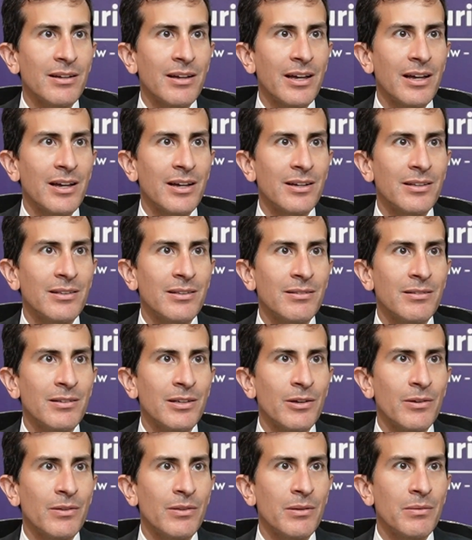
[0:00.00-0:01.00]
and
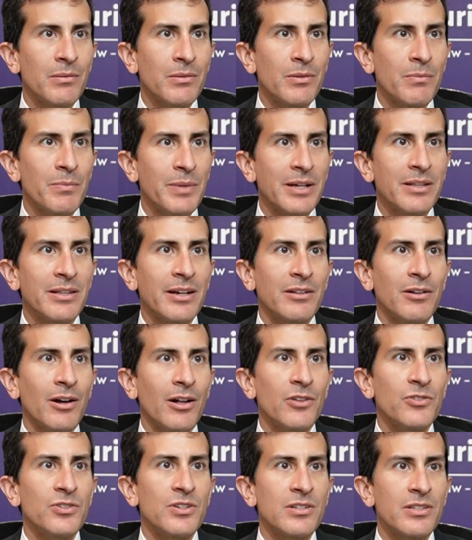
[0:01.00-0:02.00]
the big
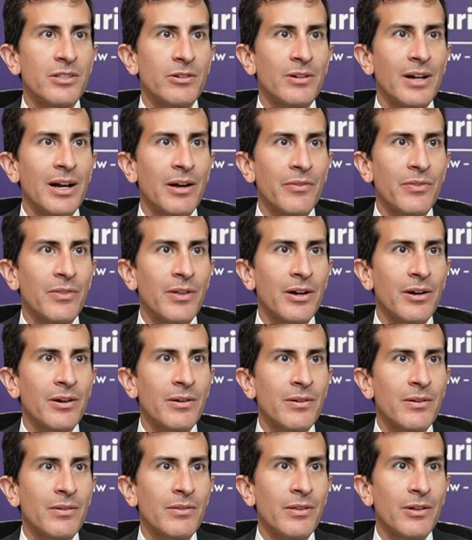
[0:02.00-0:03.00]
technologies that are out
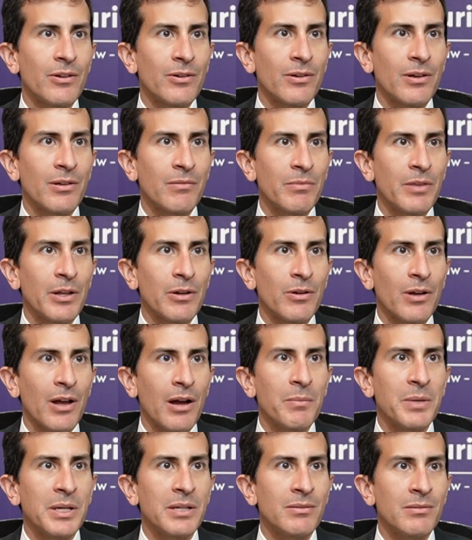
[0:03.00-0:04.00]
there that are
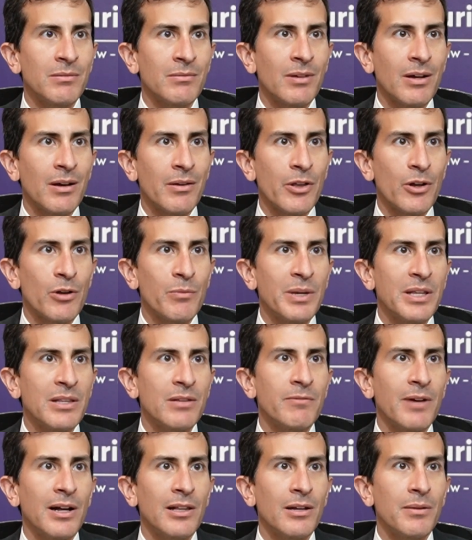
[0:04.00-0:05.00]
coming, that are being
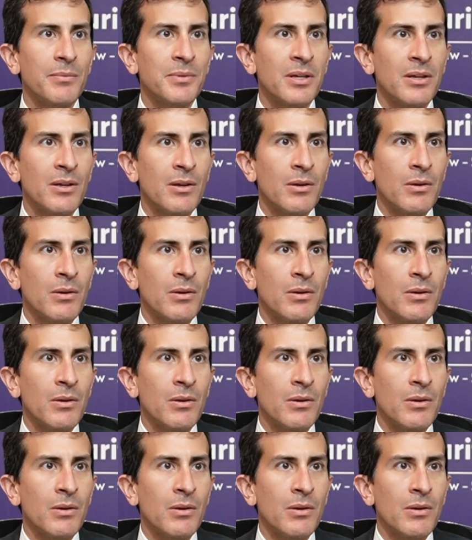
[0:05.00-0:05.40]
developed,